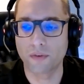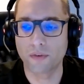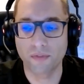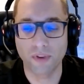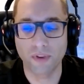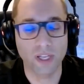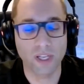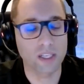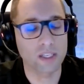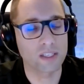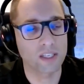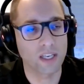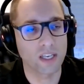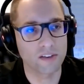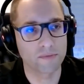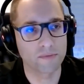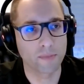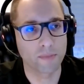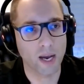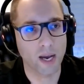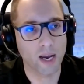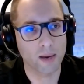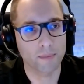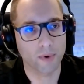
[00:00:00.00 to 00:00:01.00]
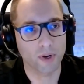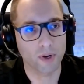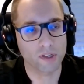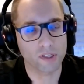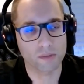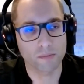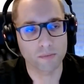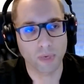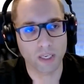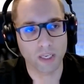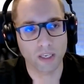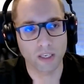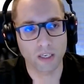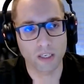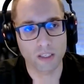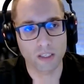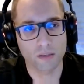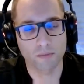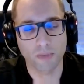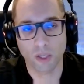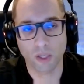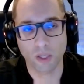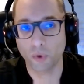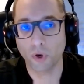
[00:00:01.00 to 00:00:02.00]
fail-safe bypass
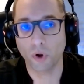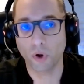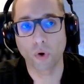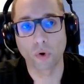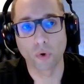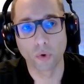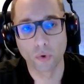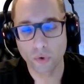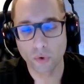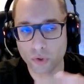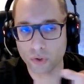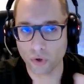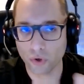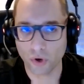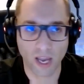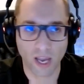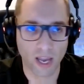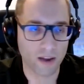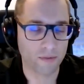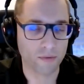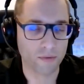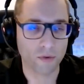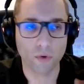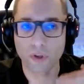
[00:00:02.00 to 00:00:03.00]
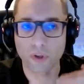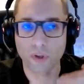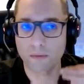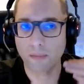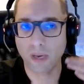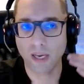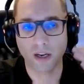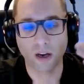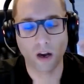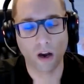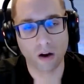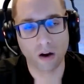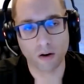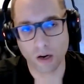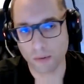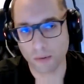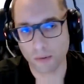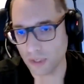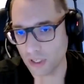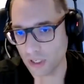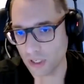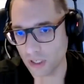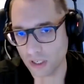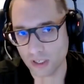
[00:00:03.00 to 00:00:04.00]
mechanism that we also have on the Mac Aura
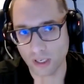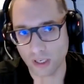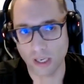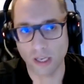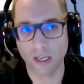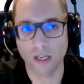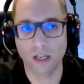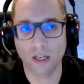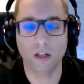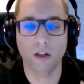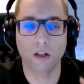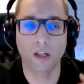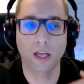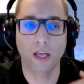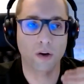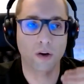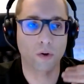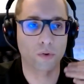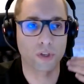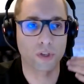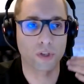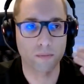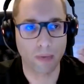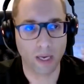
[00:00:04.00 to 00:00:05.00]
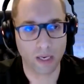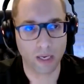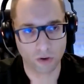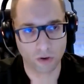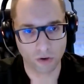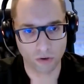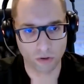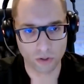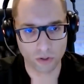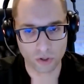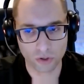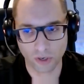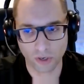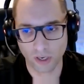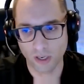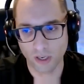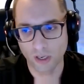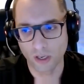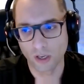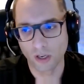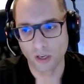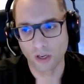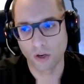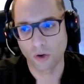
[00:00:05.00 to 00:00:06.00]
PXL and on the Mac Ultra,
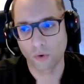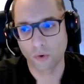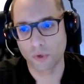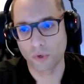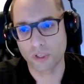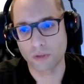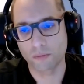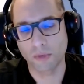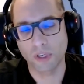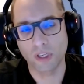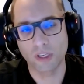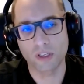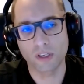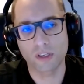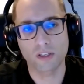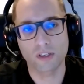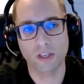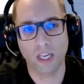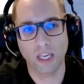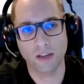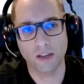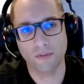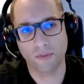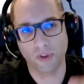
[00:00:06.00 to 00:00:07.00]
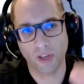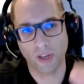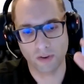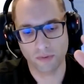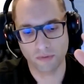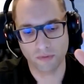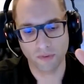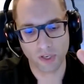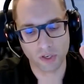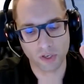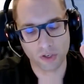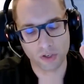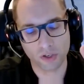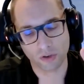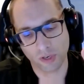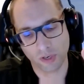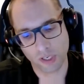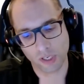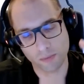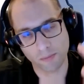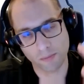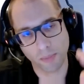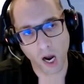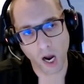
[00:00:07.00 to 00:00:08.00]
which means if a fixture
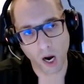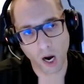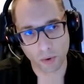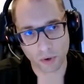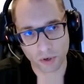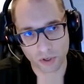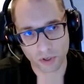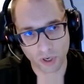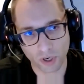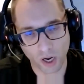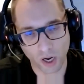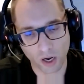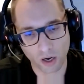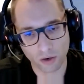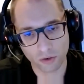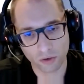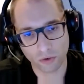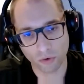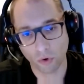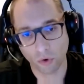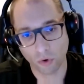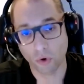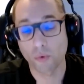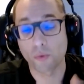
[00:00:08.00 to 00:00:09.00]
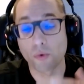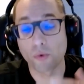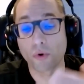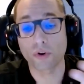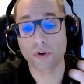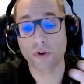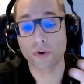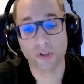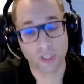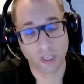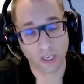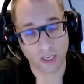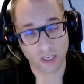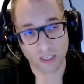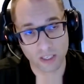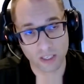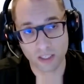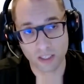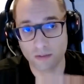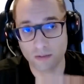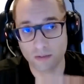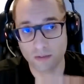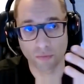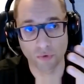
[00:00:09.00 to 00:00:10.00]
is powered down, or worst case,
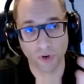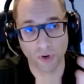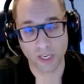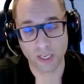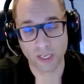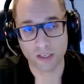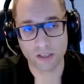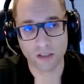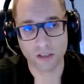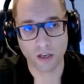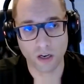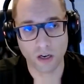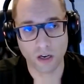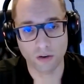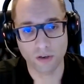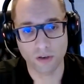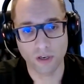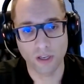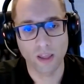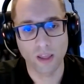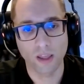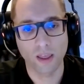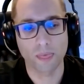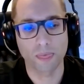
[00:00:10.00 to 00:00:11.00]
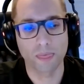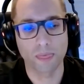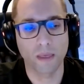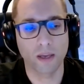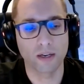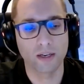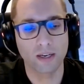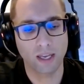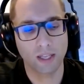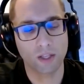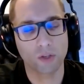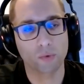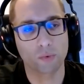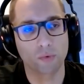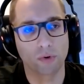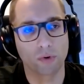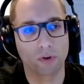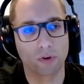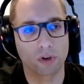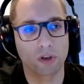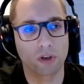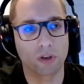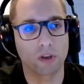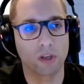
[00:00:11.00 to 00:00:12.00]
if it breaks down, the
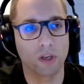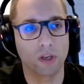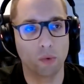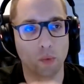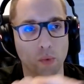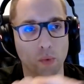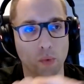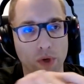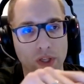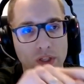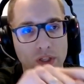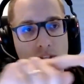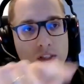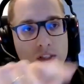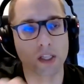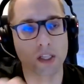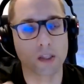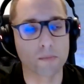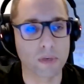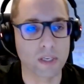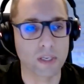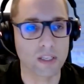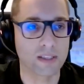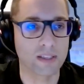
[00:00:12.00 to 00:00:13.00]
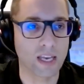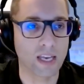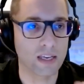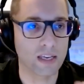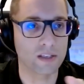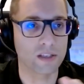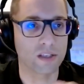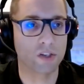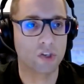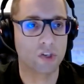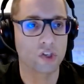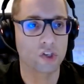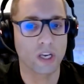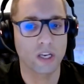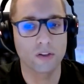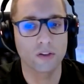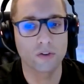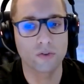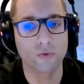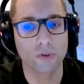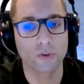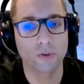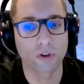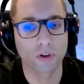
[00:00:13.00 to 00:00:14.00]
network will still be daisy
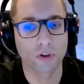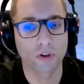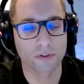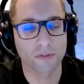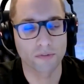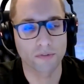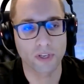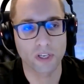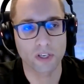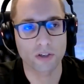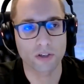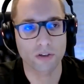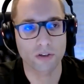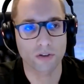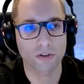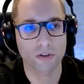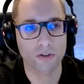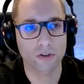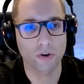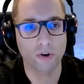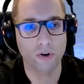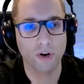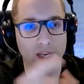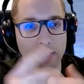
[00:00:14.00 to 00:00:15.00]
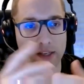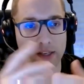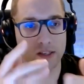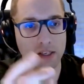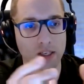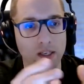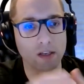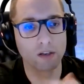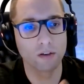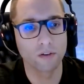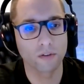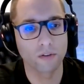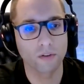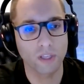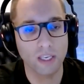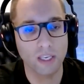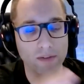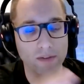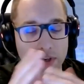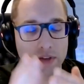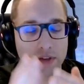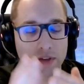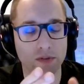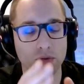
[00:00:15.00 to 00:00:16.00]
chained to the other fixtures. So
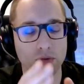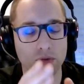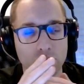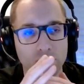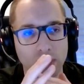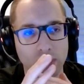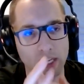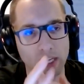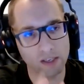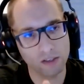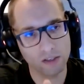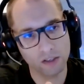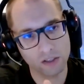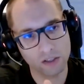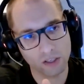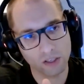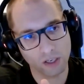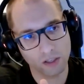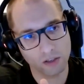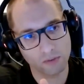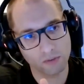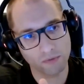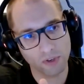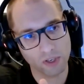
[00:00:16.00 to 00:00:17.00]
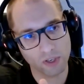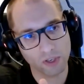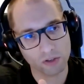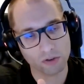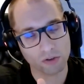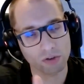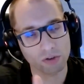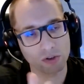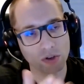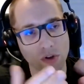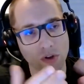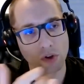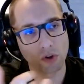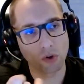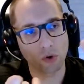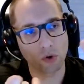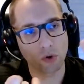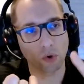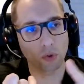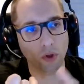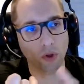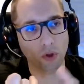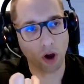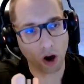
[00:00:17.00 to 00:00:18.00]
even if you daisy chain the fixtures
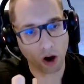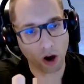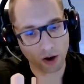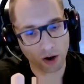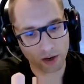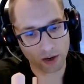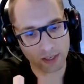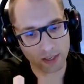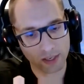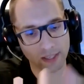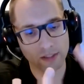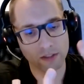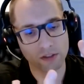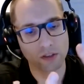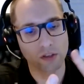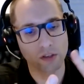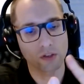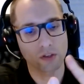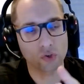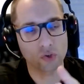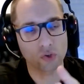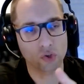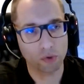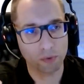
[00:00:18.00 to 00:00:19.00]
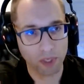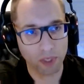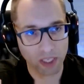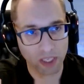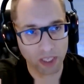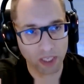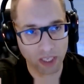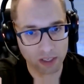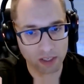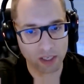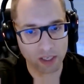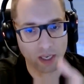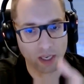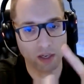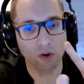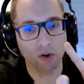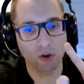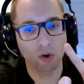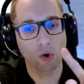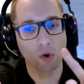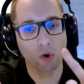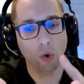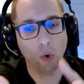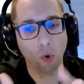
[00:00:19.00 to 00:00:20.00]
on ArtNet, streaming ACN,
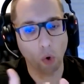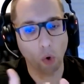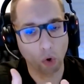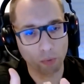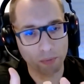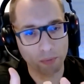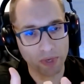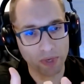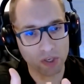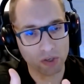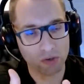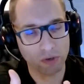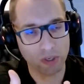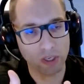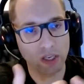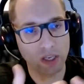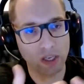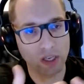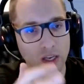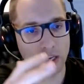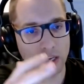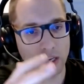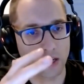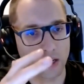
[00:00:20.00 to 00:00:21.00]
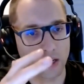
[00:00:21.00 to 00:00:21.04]
or P3,